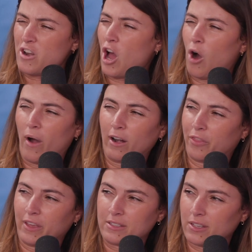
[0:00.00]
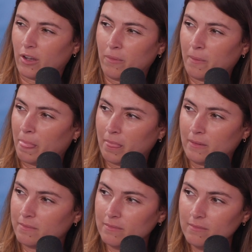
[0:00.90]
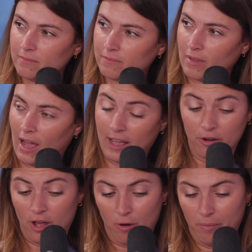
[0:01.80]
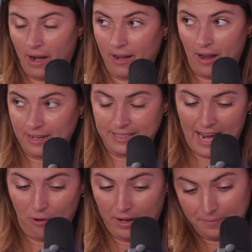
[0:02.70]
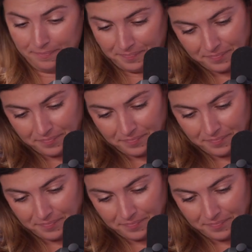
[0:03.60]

it was. No, I don't think so. So maybe I don't know, but I I doubt it.